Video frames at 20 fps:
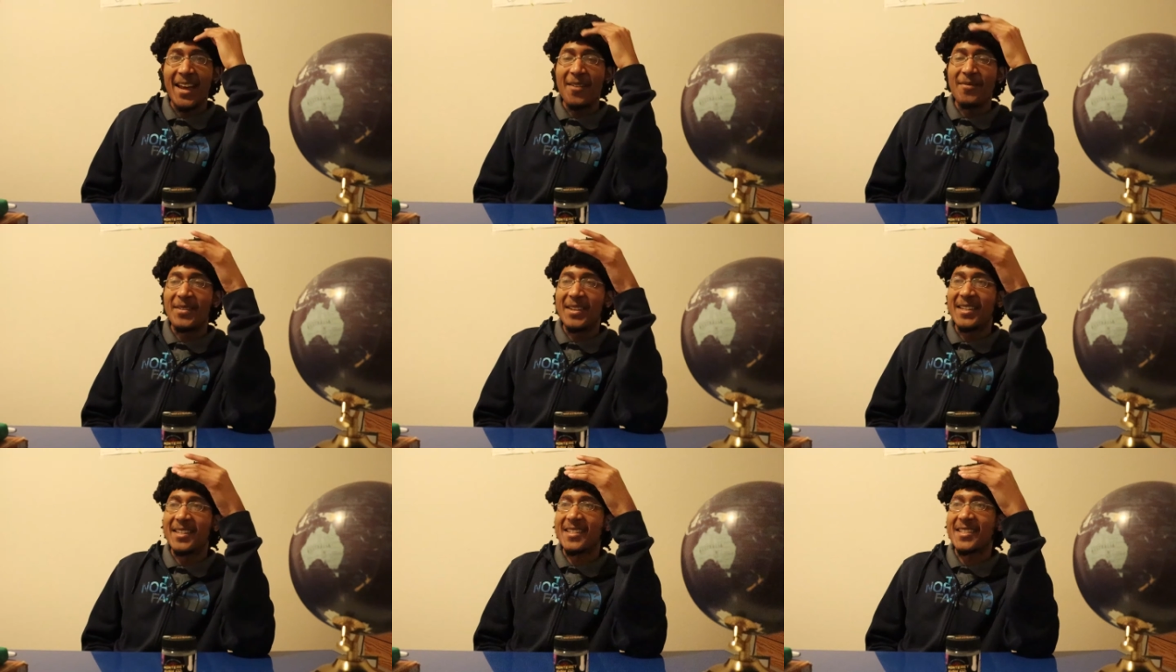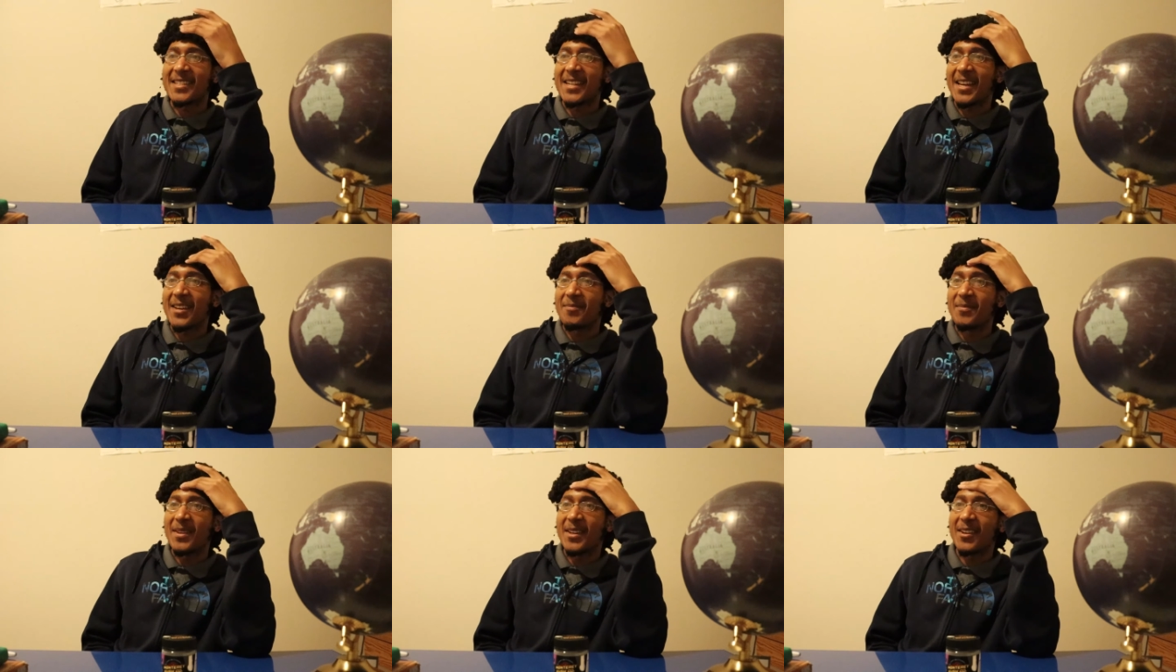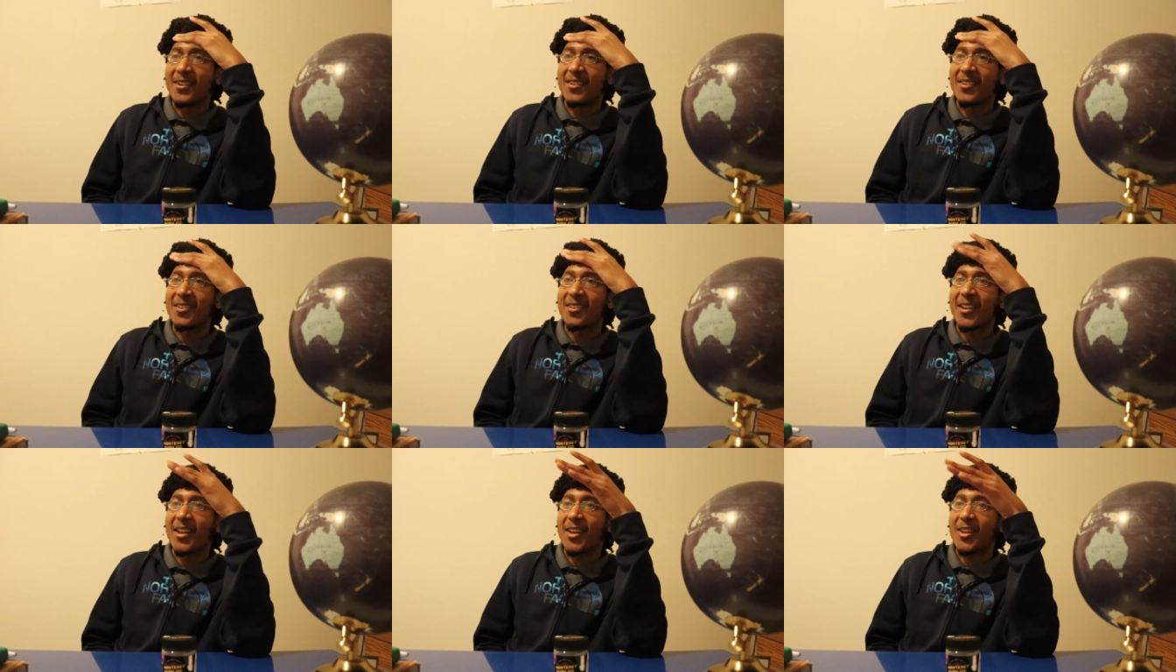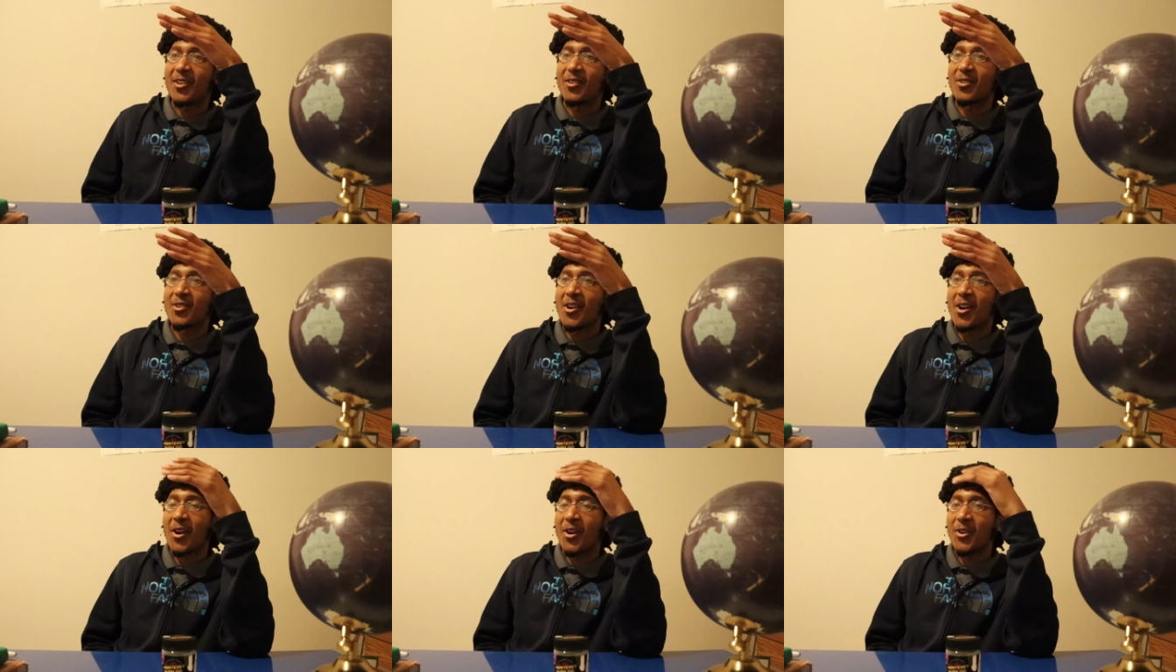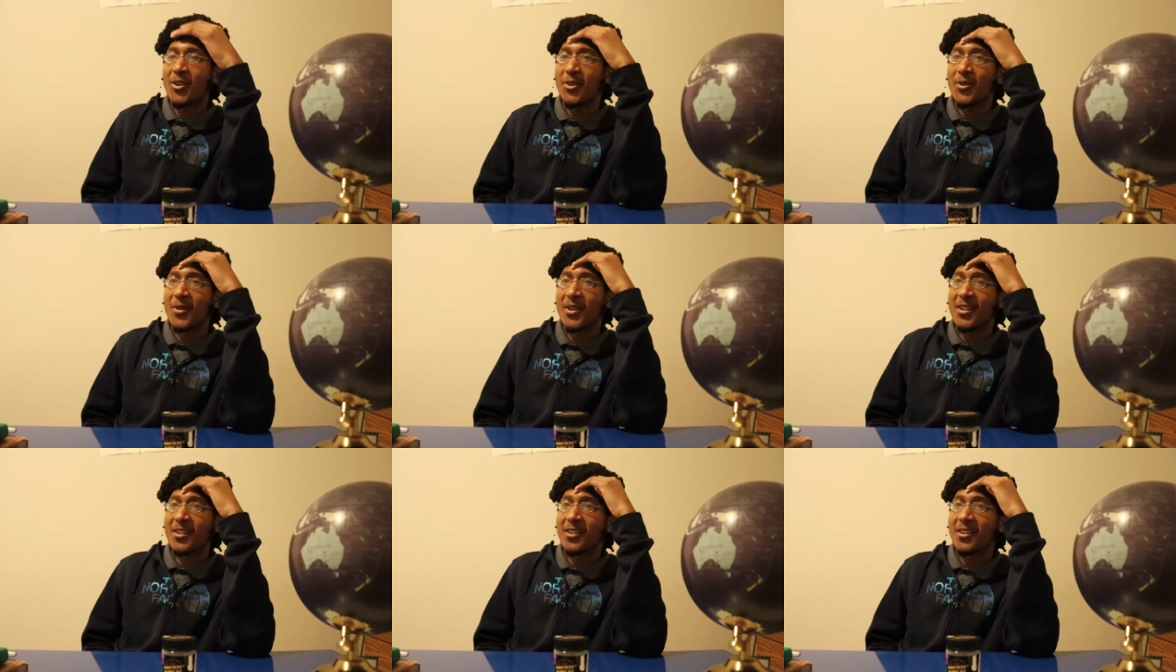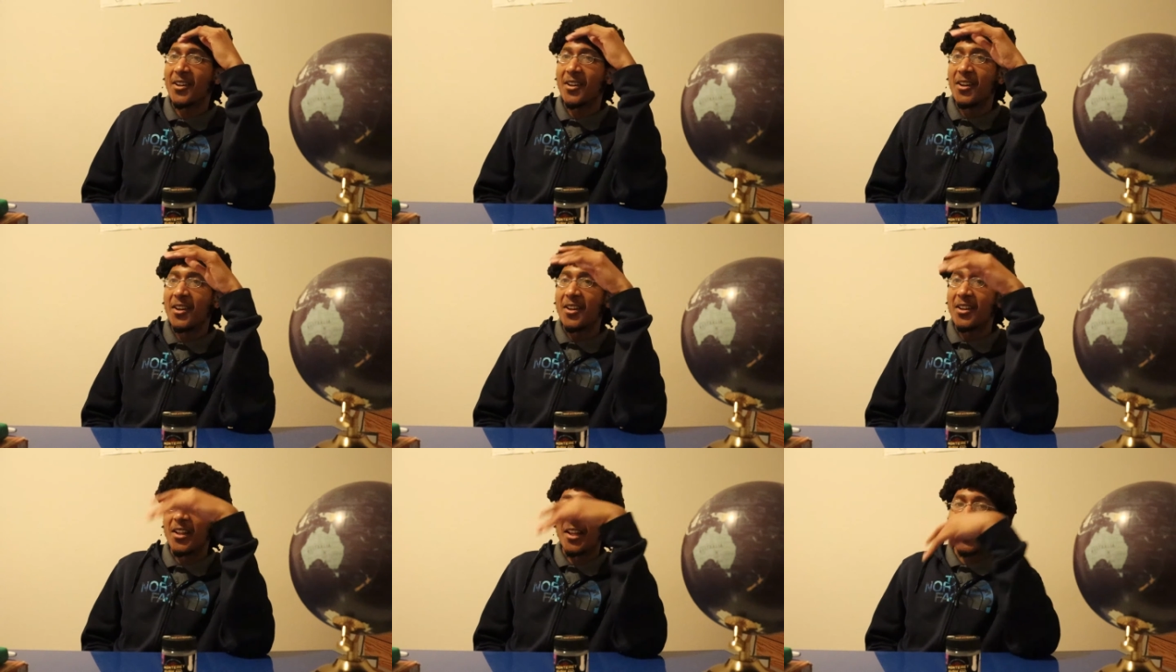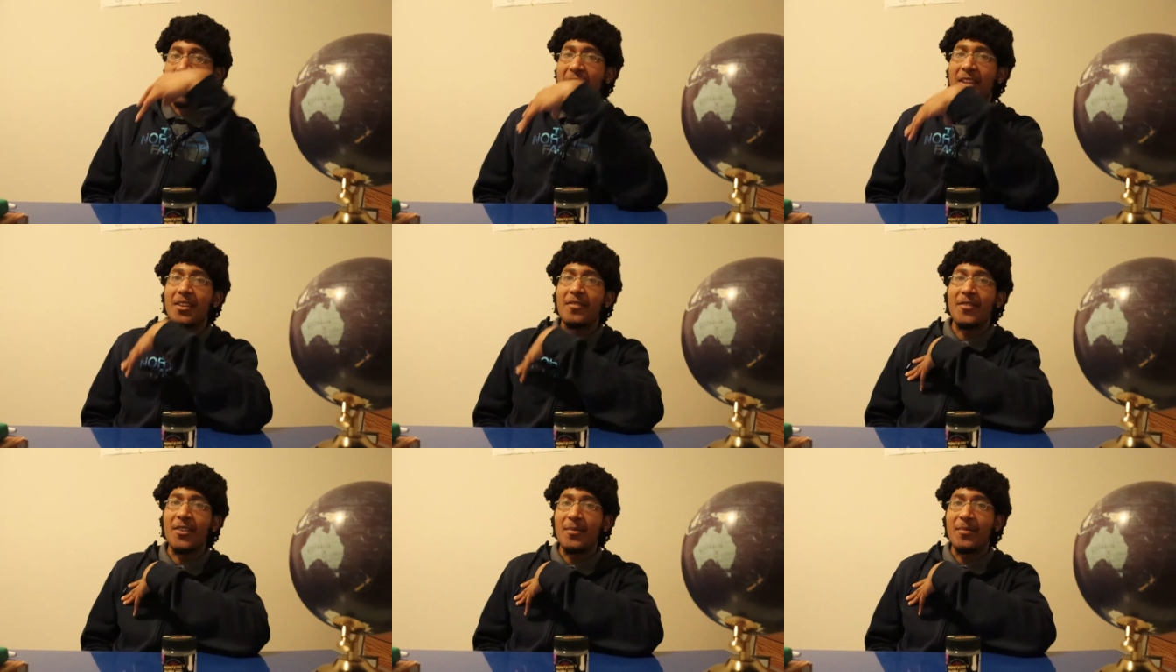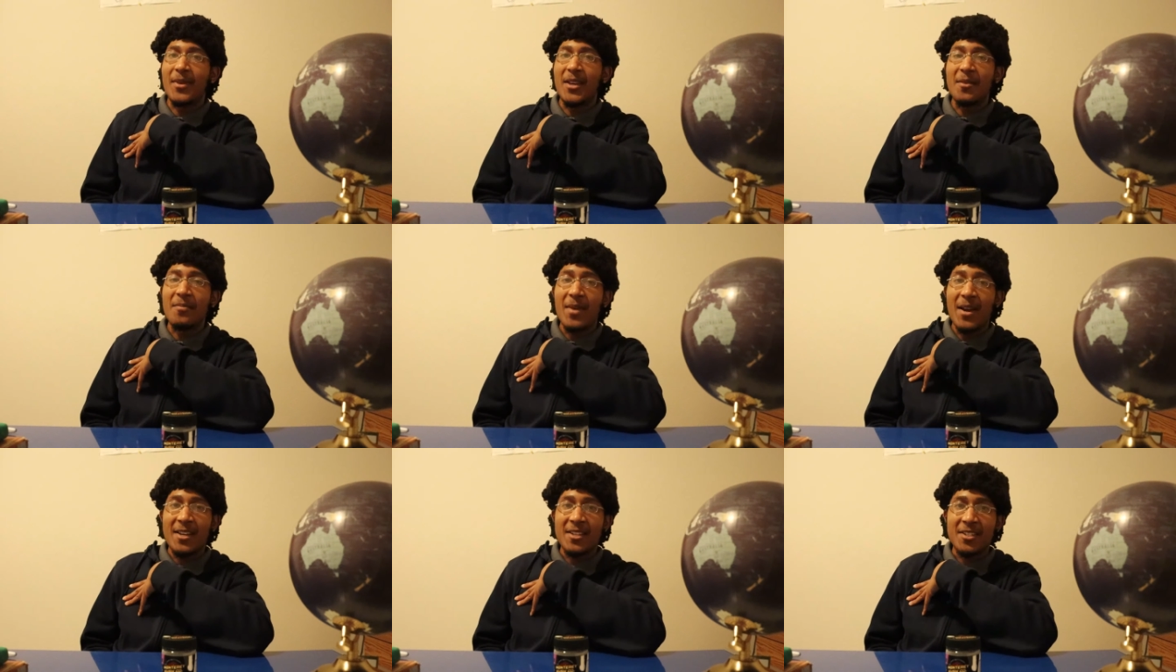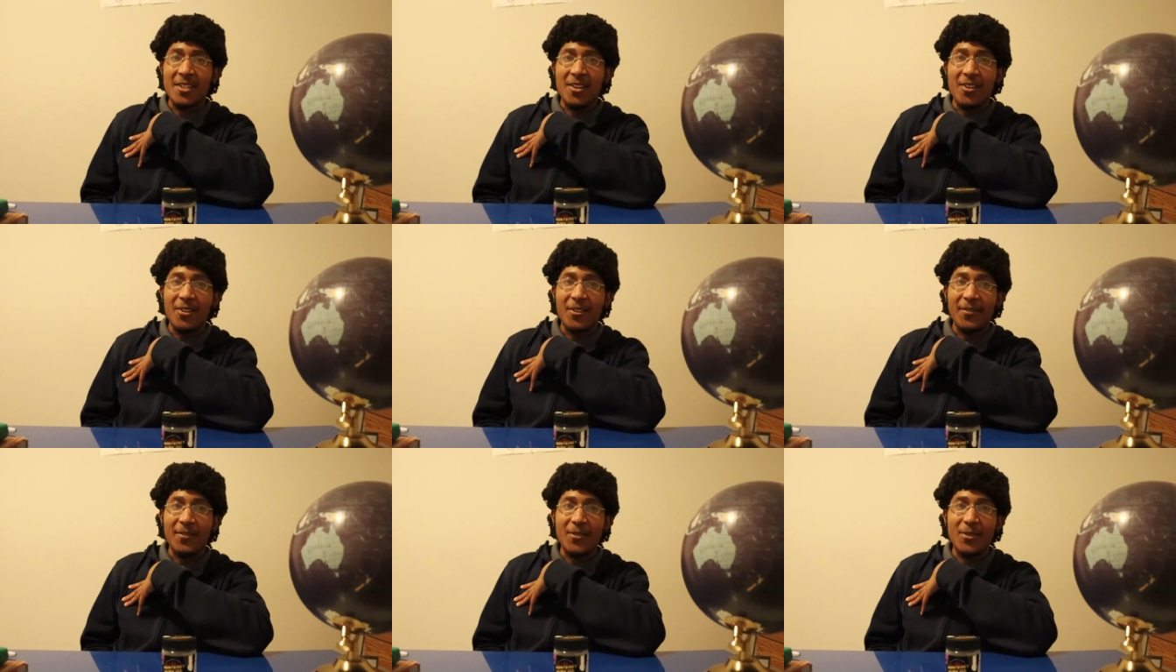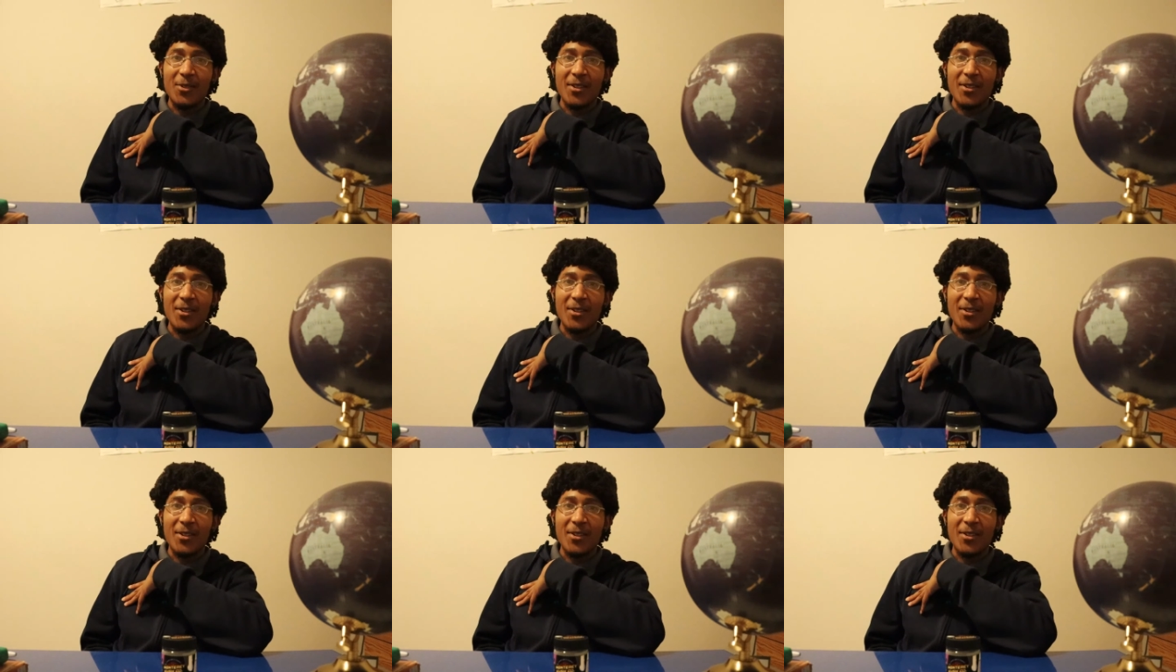I mean, same here. Like you're talking to a like even me myself.